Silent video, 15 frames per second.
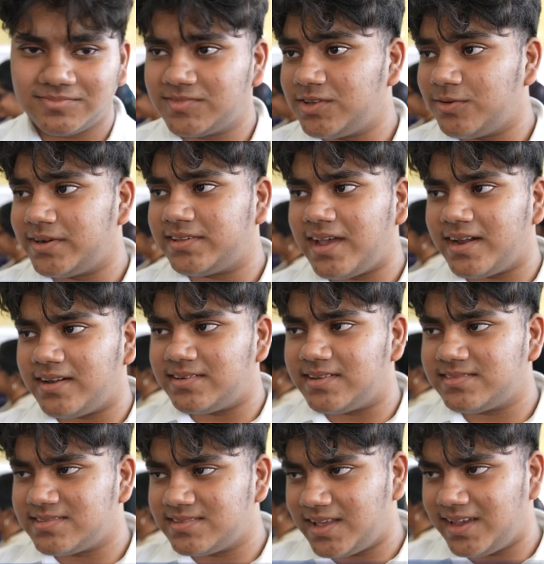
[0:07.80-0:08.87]
There were
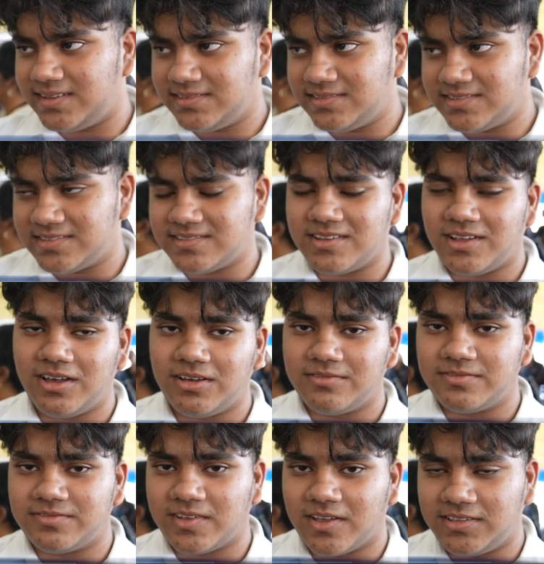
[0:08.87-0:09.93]
tireless nights of
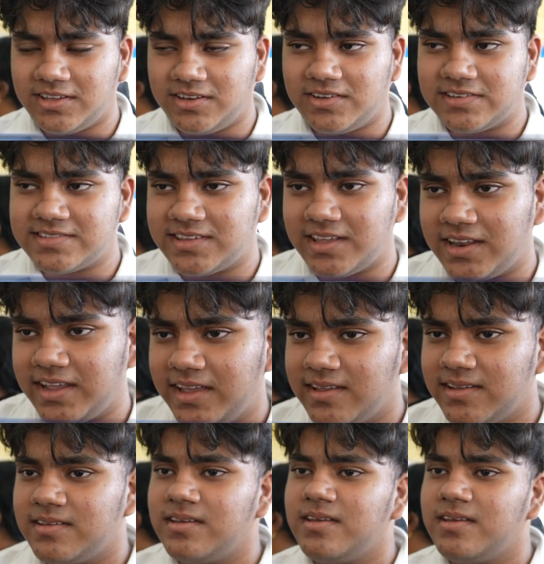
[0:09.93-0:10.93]
continuous studying,